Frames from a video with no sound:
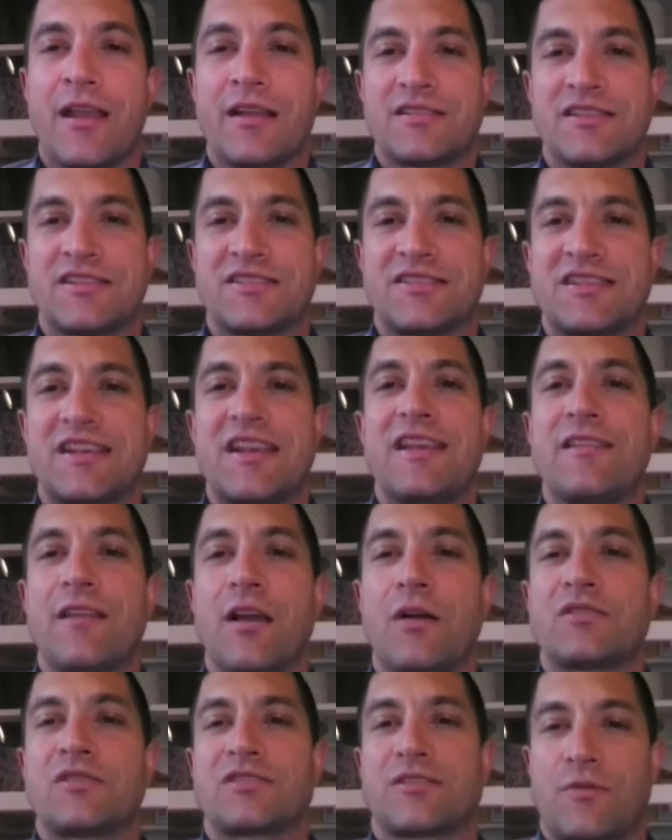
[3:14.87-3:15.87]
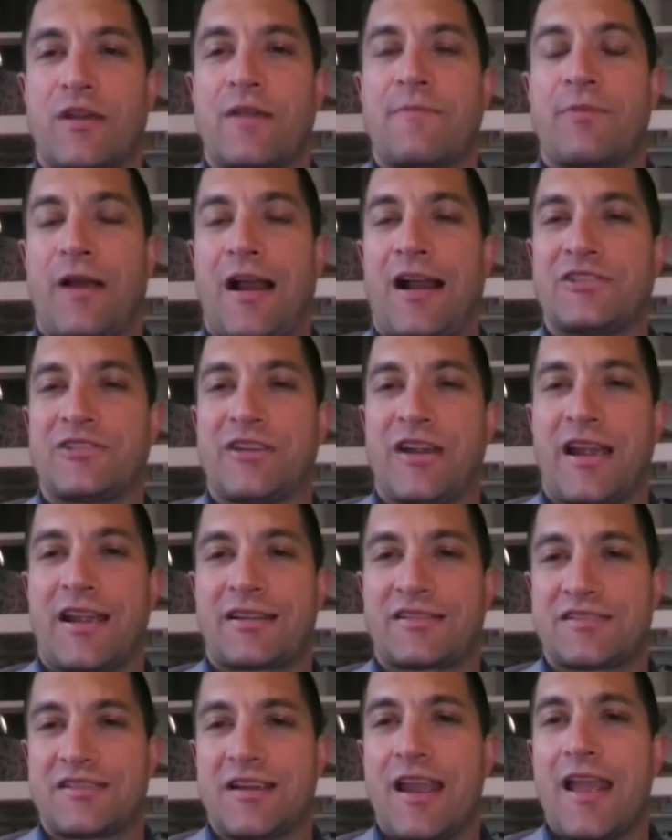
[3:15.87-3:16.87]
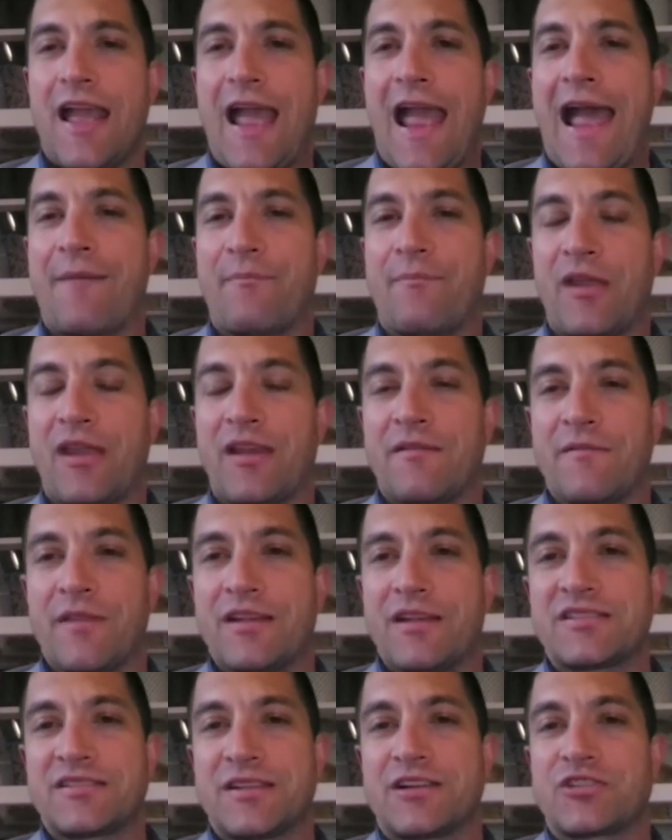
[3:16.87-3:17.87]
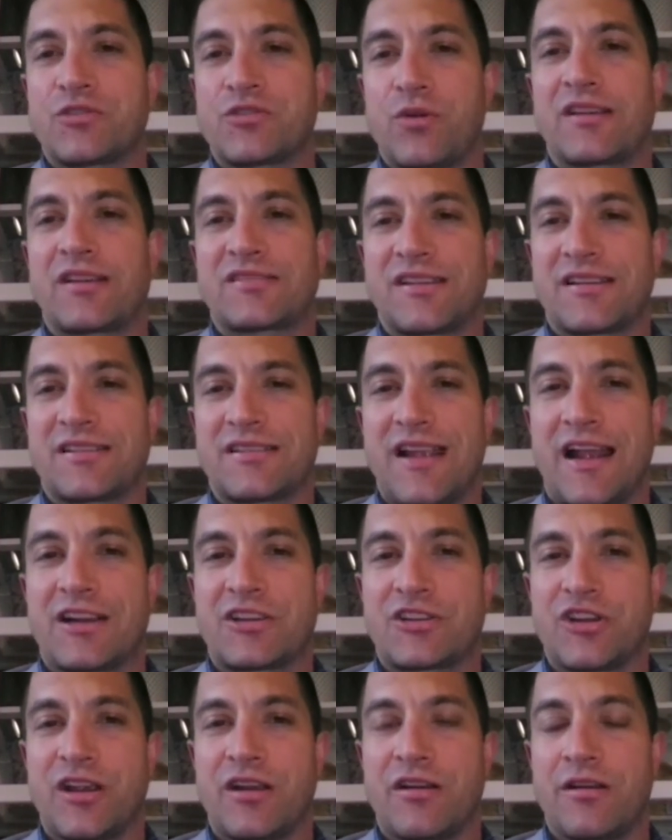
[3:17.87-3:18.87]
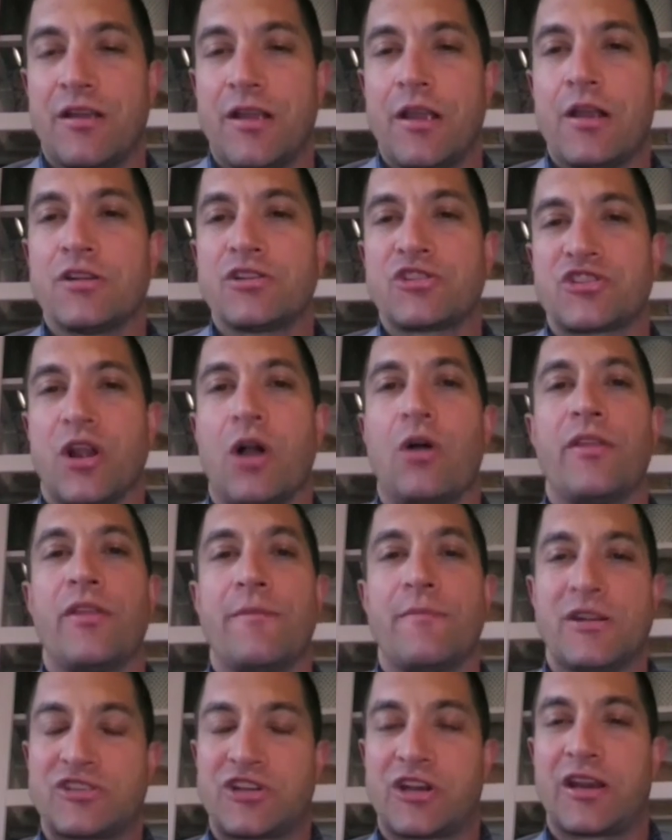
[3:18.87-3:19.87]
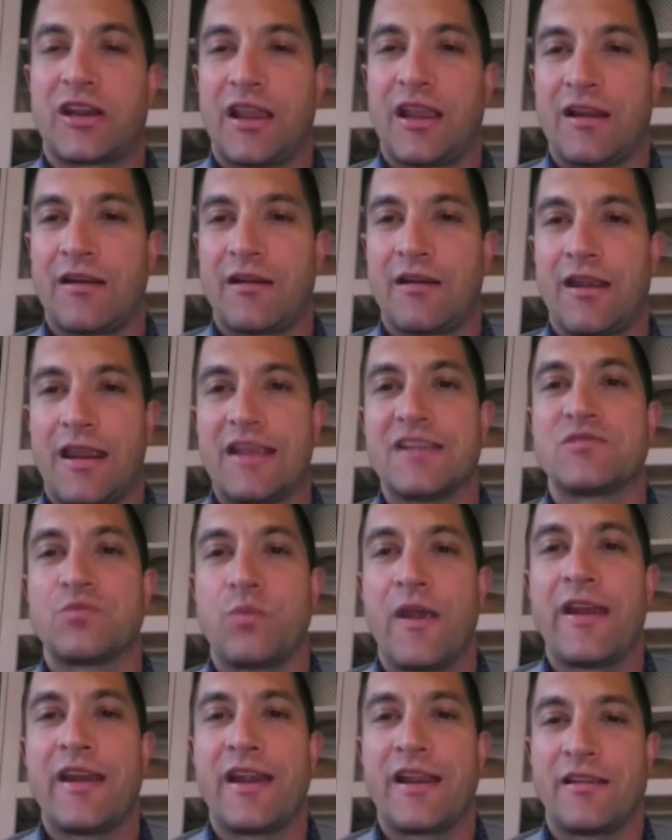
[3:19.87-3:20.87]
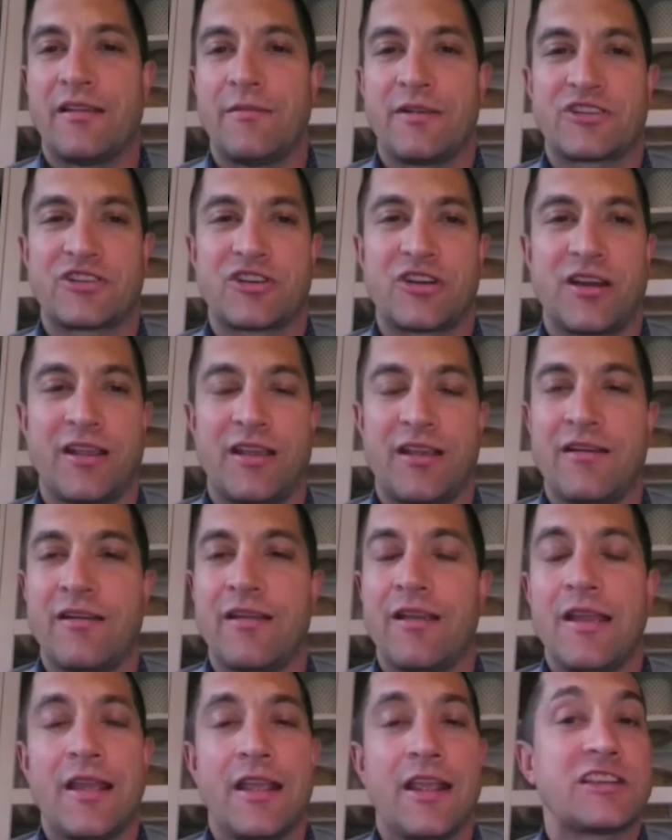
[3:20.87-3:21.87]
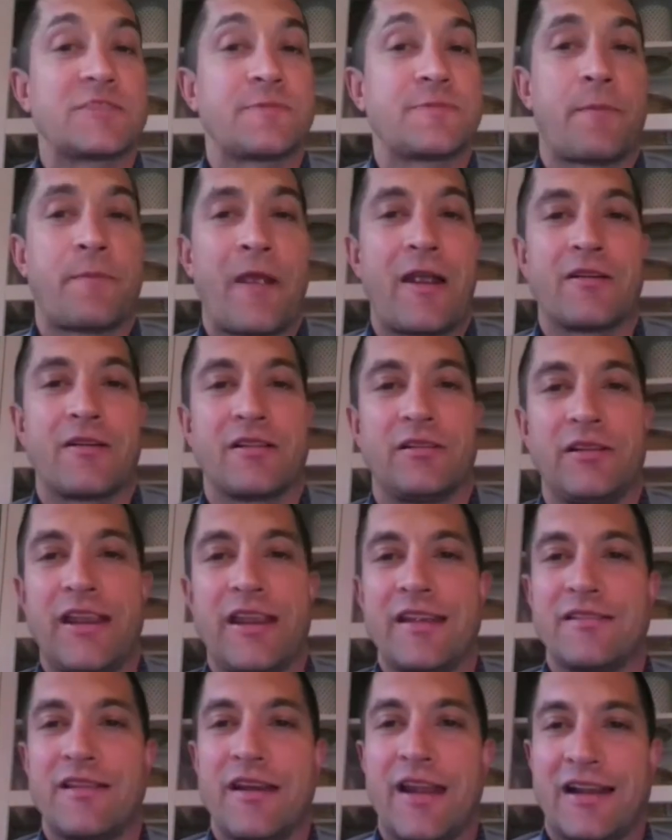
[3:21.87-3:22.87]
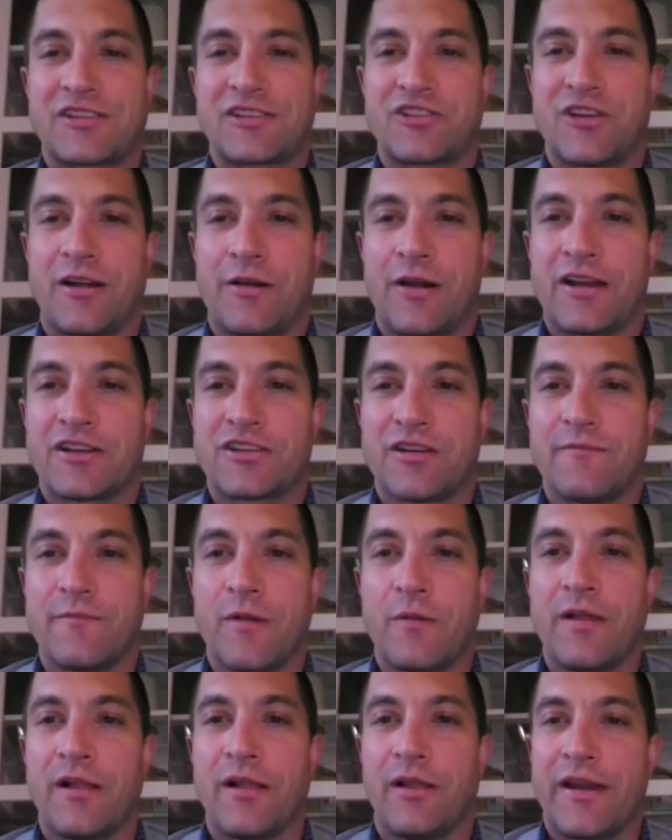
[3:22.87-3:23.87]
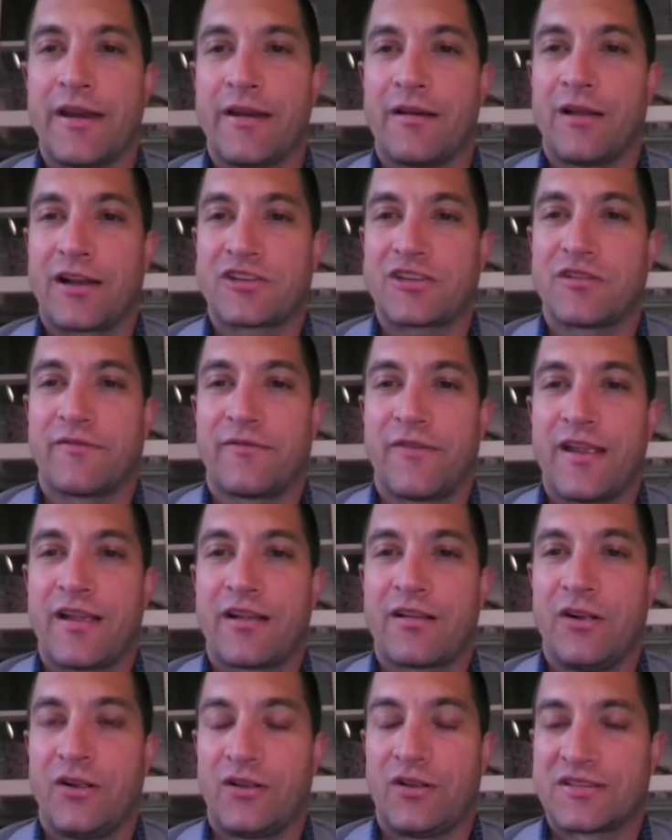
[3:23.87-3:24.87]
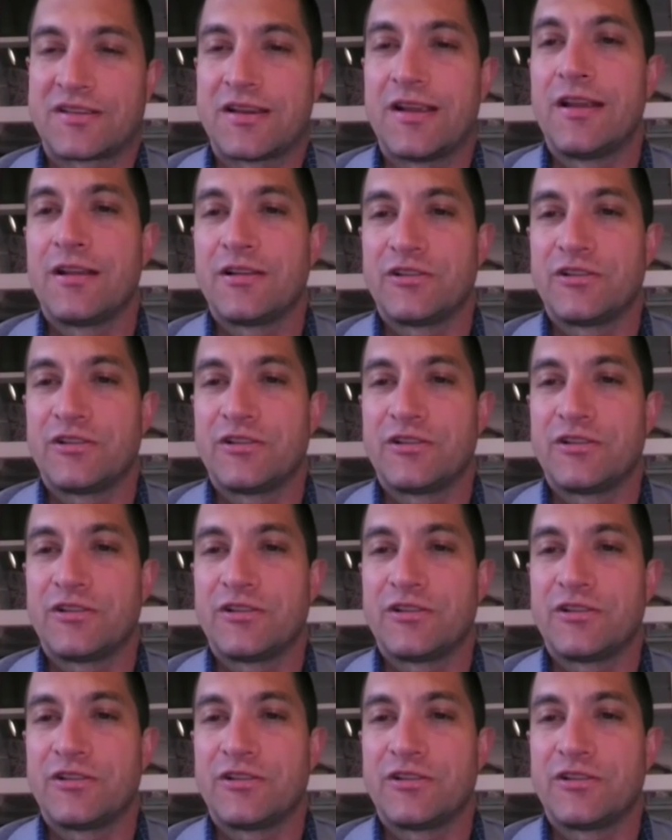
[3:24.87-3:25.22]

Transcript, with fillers: to see those three projects happen in such quick succession show that Michigan is winning and Michigan is prepared to lead the next generation of mobility and electric vehicles,